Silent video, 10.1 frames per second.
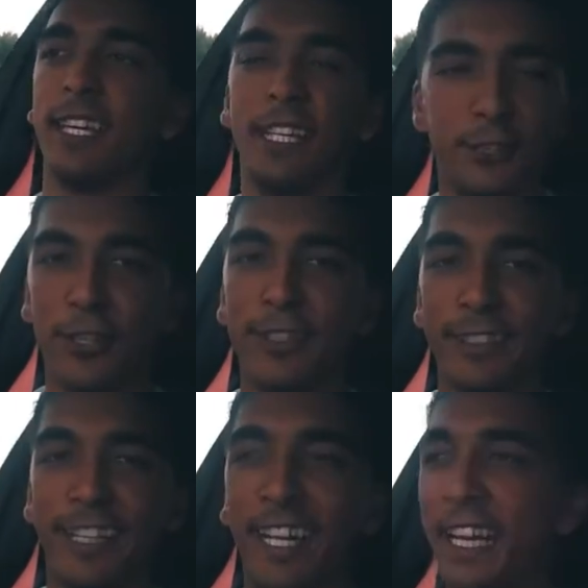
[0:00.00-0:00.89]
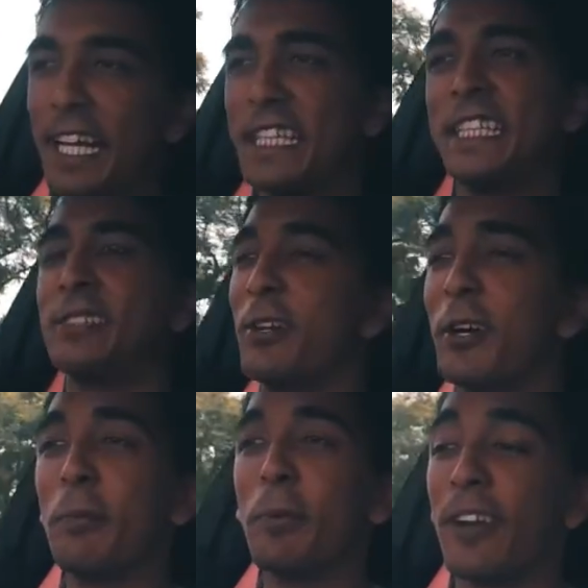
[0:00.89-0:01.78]
is not. This is
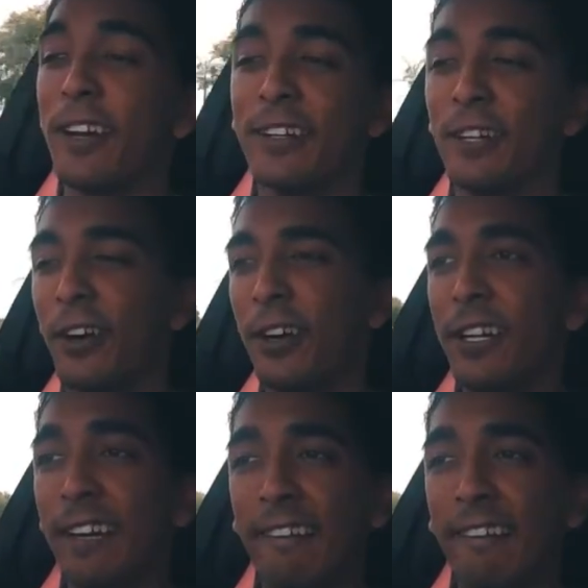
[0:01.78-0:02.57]
not a polite car.